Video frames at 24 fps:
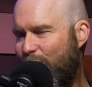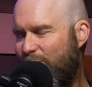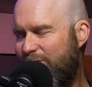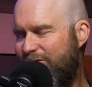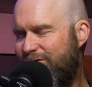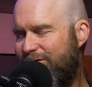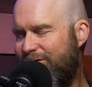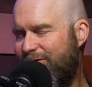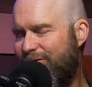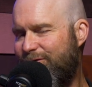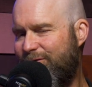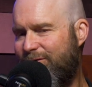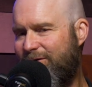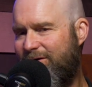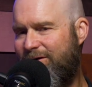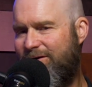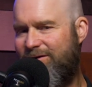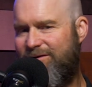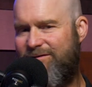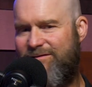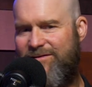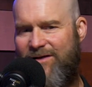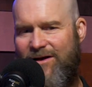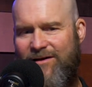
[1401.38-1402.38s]
We should do a
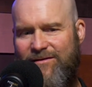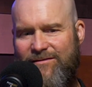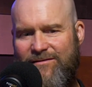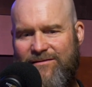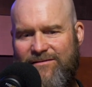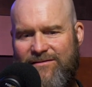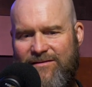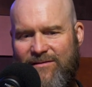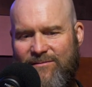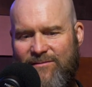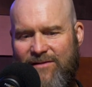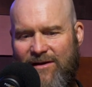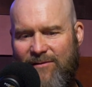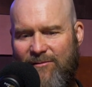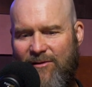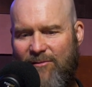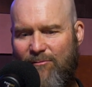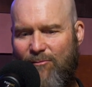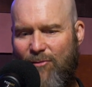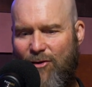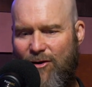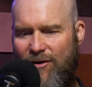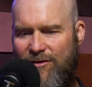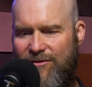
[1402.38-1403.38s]
discussion sometime
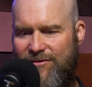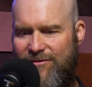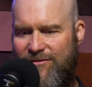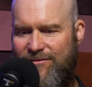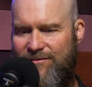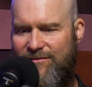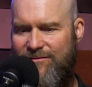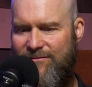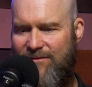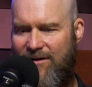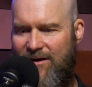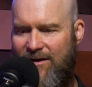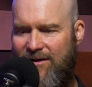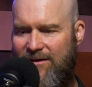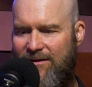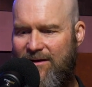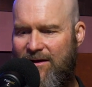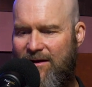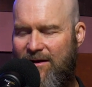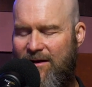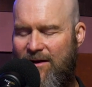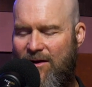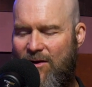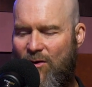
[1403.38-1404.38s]
on margins, right?
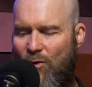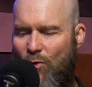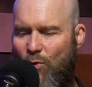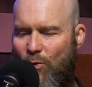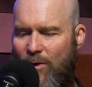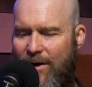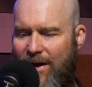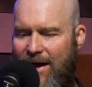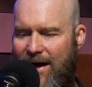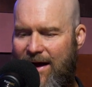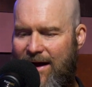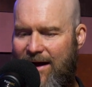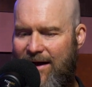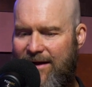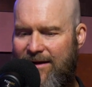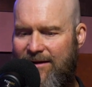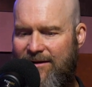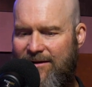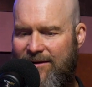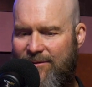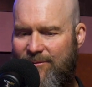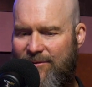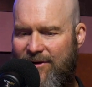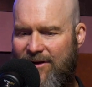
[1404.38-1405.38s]
When I
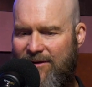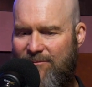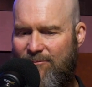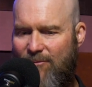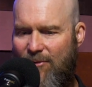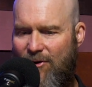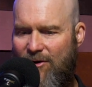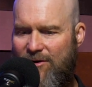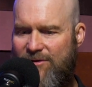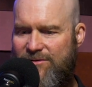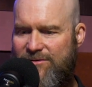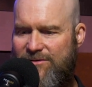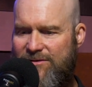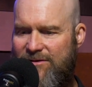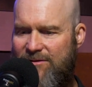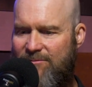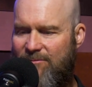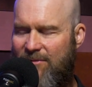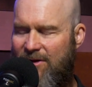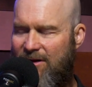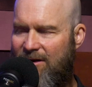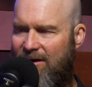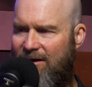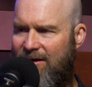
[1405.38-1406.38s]
eliminate margin in
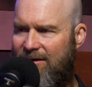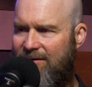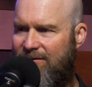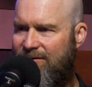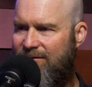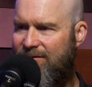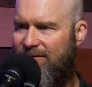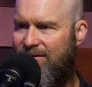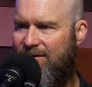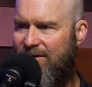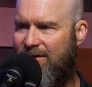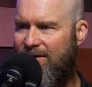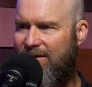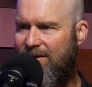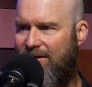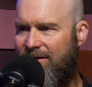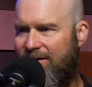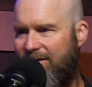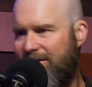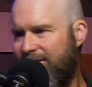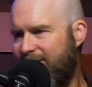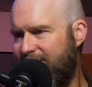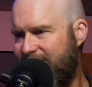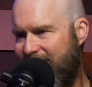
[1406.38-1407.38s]
my life,
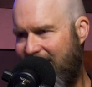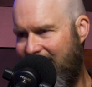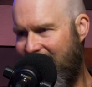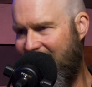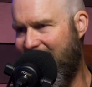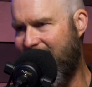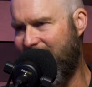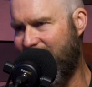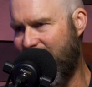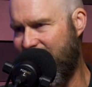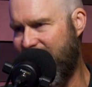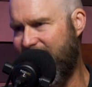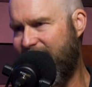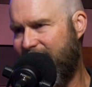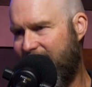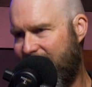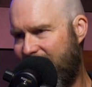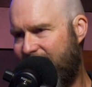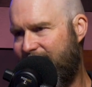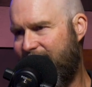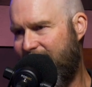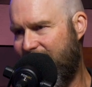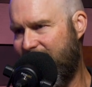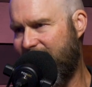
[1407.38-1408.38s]
time is
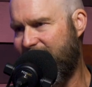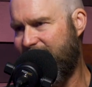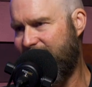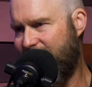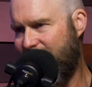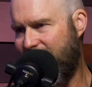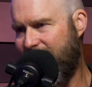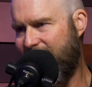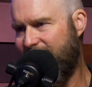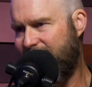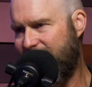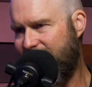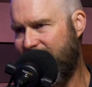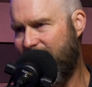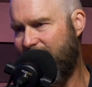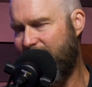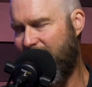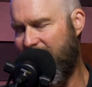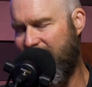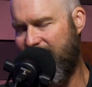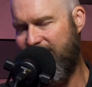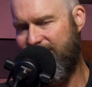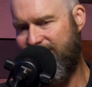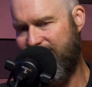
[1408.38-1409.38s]
the first one,
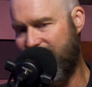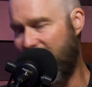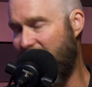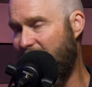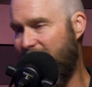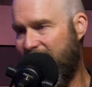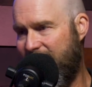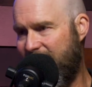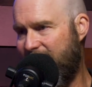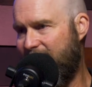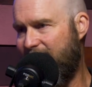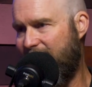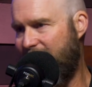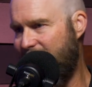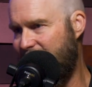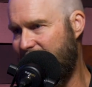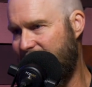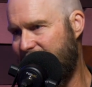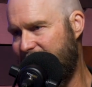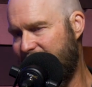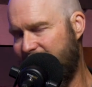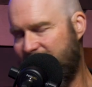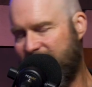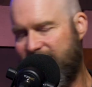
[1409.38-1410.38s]
but money and
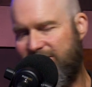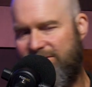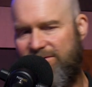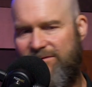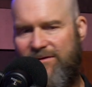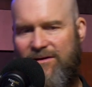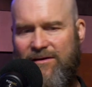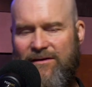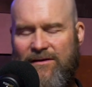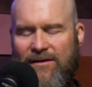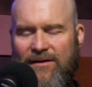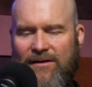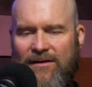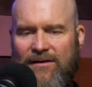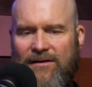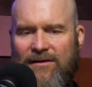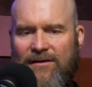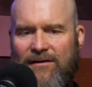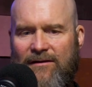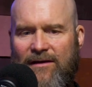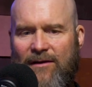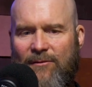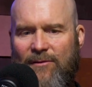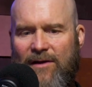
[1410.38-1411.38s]
other things could get
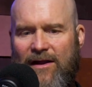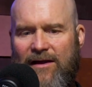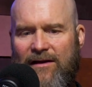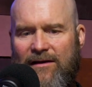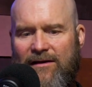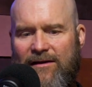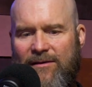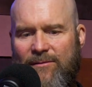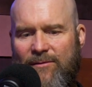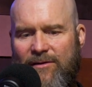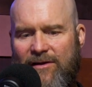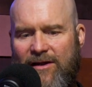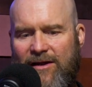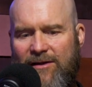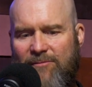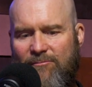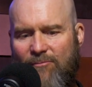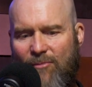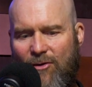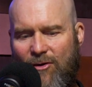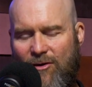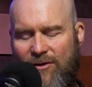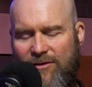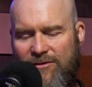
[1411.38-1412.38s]
into that. When I eliminate
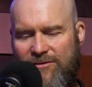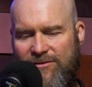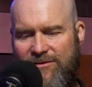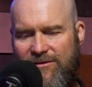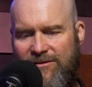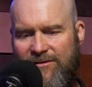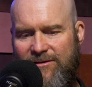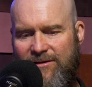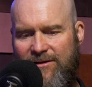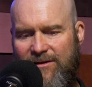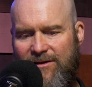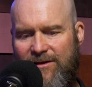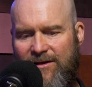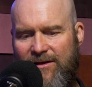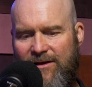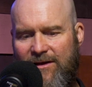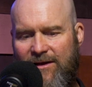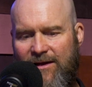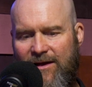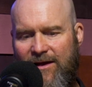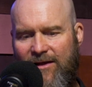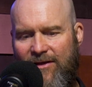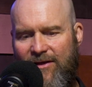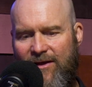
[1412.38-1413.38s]
margin,
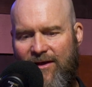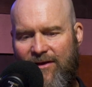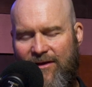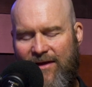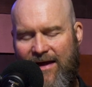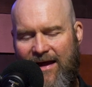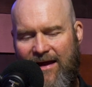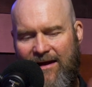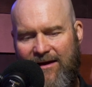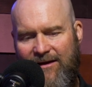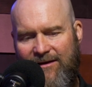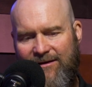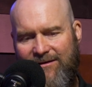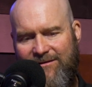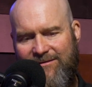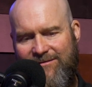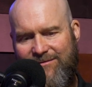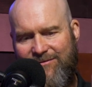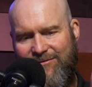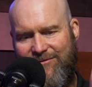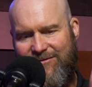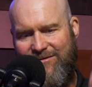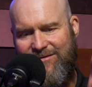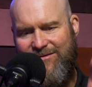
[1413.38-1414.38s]
then that
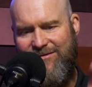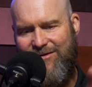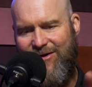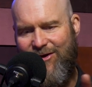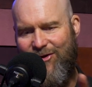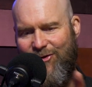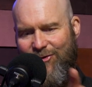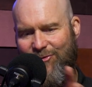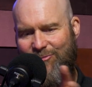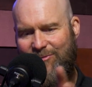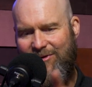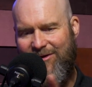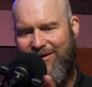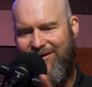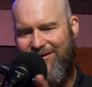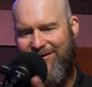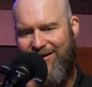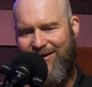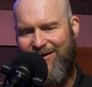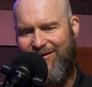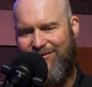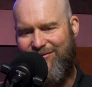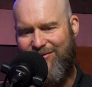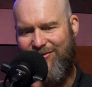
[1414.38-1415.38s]
leads to so many
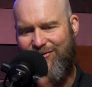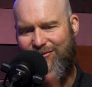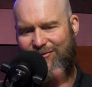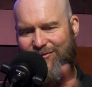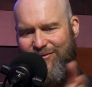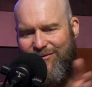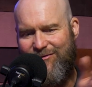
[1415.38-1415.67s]
things. So your